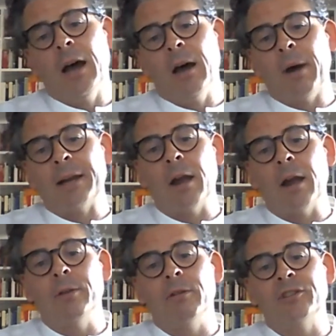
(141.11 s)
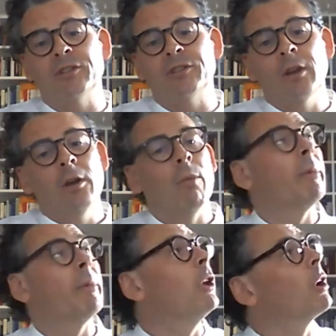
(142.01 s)
I know there is,
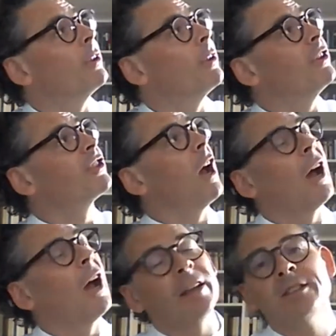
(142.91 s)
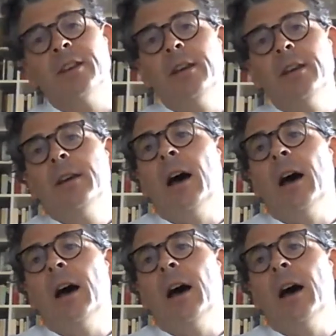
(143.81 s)
when we look up at the skies,